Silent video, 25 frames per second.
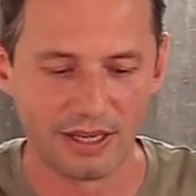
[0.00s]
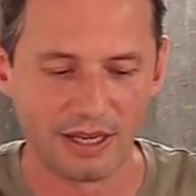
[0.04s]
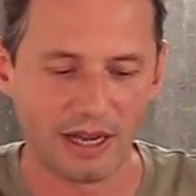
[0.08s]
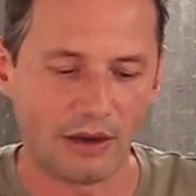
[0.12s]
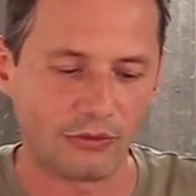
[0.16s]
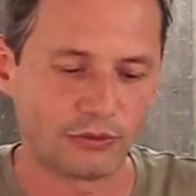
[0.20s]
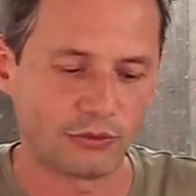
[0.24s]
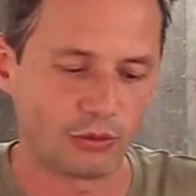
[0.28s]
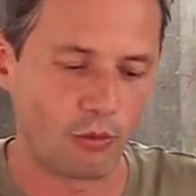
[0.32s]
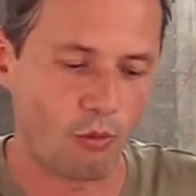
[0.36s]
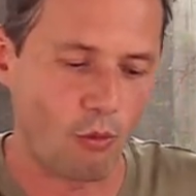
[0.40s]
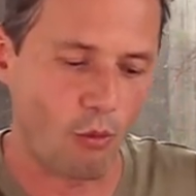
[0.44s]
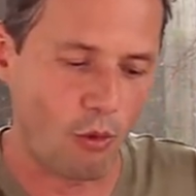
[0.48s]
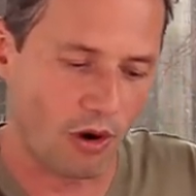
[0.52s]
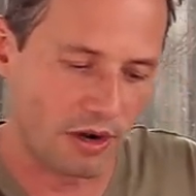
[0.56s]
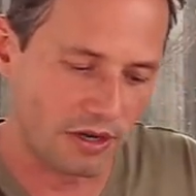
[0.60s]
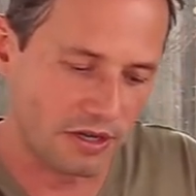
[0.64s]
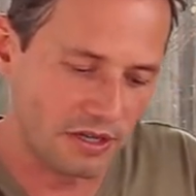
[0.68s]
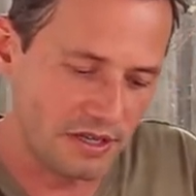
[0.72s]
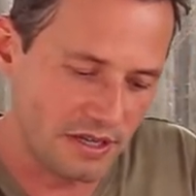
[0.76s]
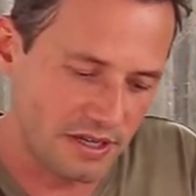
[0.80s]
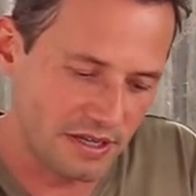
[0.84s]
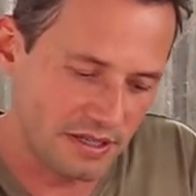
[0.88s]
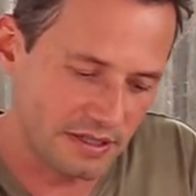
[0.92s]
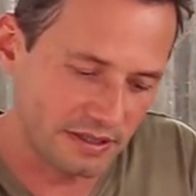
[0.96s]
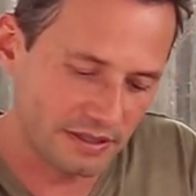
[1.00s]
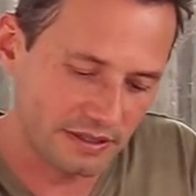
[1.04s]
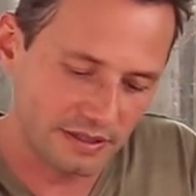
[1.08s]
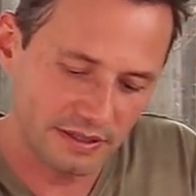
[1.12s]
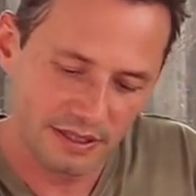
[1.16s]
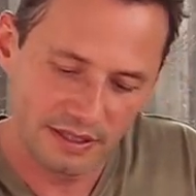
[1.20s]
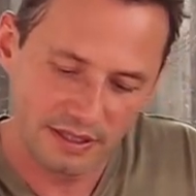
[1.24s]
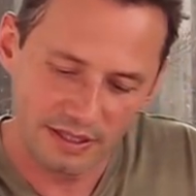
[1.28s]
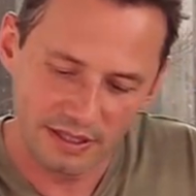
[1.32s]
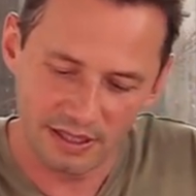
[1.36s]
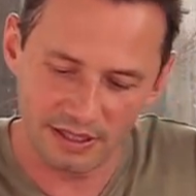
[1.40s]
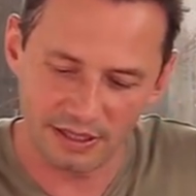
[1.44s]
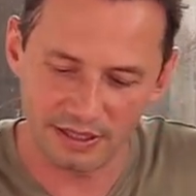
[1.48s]
After 1 year,
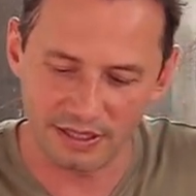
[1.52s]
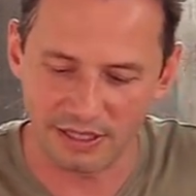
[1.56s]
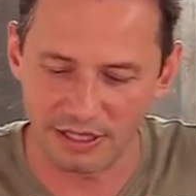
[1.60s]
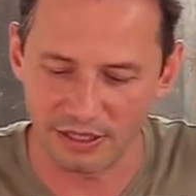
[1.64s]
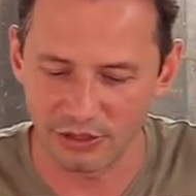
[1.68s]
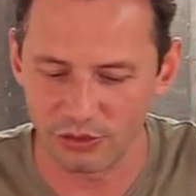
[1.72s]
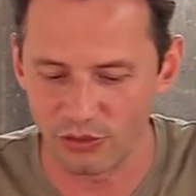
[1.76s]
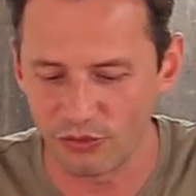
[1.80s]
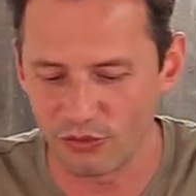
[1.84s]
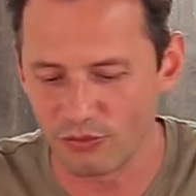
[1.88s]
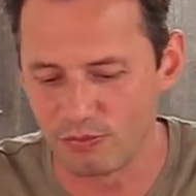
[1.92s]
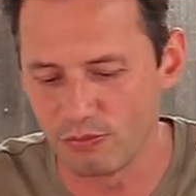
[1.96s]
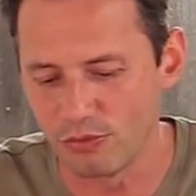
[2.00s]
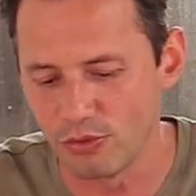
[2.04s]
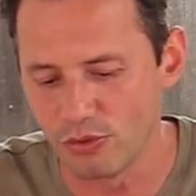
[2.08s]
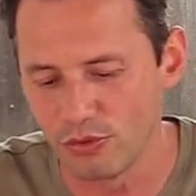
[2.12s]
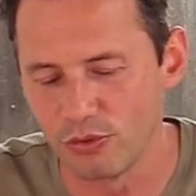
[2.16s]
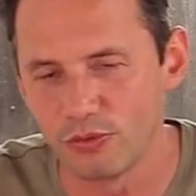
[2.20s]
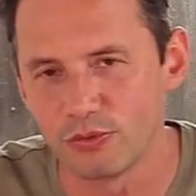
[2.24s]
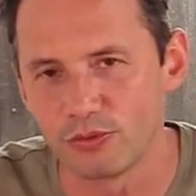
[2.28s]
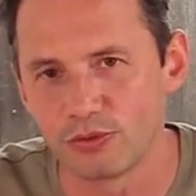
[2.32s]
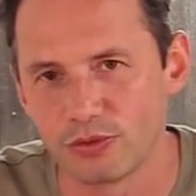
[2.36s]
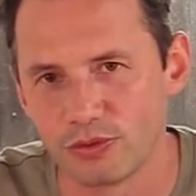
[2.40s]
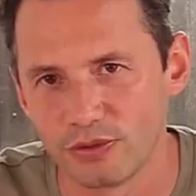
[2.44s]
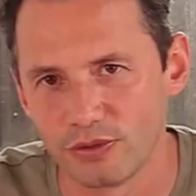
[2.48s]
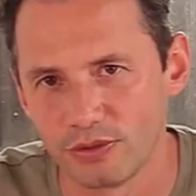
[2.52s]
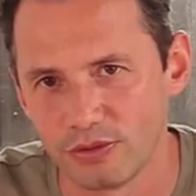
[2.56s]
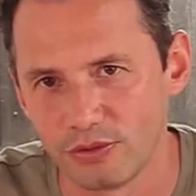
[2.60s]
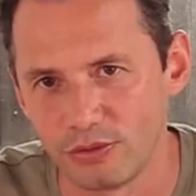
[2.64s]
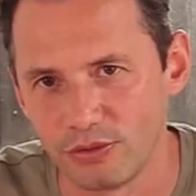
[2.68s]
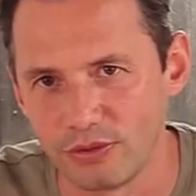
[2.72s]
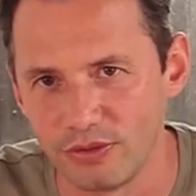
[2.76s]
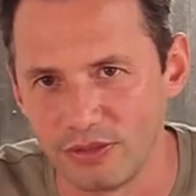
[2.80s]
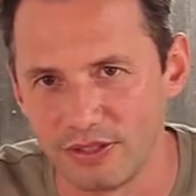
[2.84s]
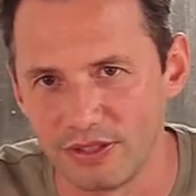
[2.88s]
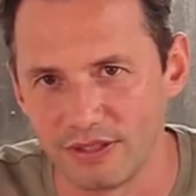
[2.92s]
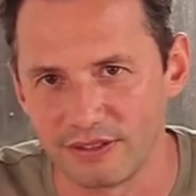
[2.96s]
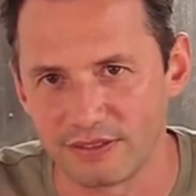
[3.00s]
I kind of moved
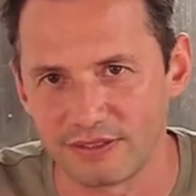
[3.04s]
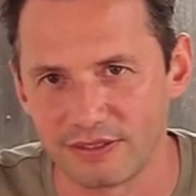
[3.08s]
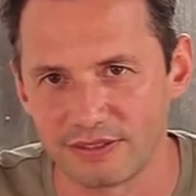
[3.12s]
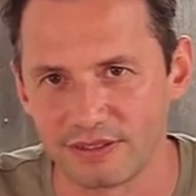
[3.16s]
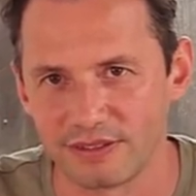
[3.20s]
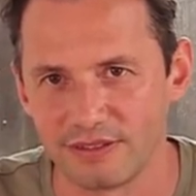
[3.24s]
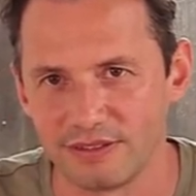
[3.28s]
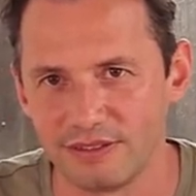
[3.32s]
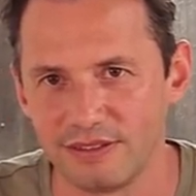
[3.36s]
to this.